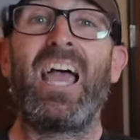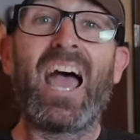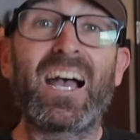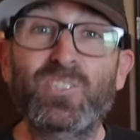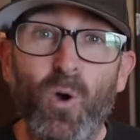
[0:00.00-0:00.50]

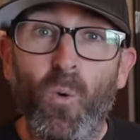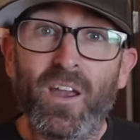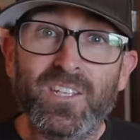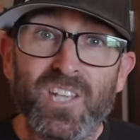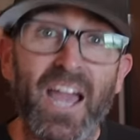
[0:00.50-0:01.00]
As
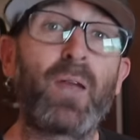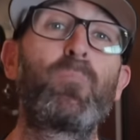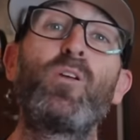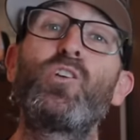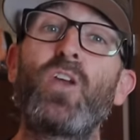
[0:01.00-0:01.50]
always, I
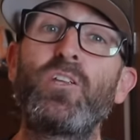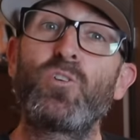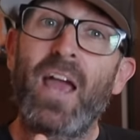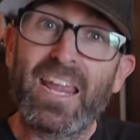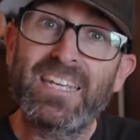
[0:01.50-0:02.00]
appreciate
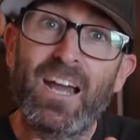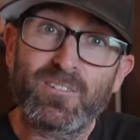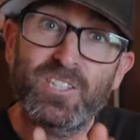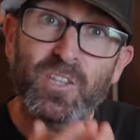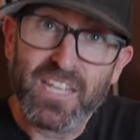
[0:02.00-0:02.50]
you hanging
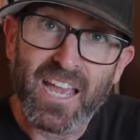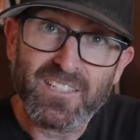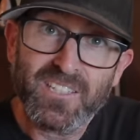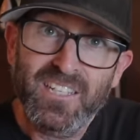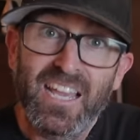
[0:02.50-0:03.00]
out till the
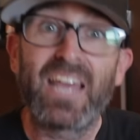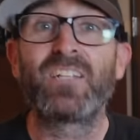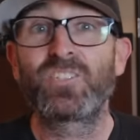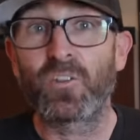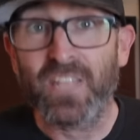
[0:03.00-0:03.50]
end, and
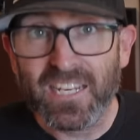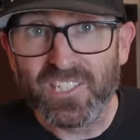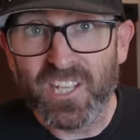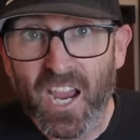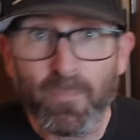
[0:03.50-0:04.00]
until next
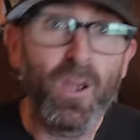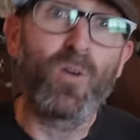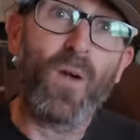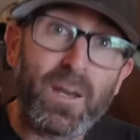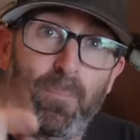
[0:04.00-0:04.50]
time,
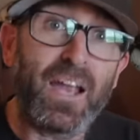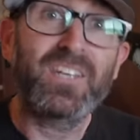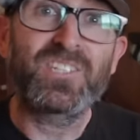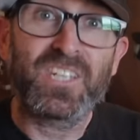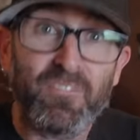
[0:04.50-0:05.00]
ride
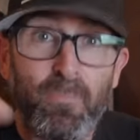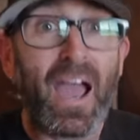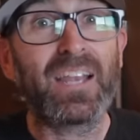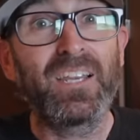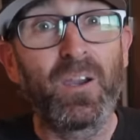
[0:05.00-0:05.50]
bikes, give
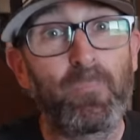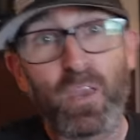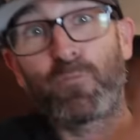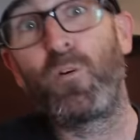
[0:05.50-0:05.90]
back, pay it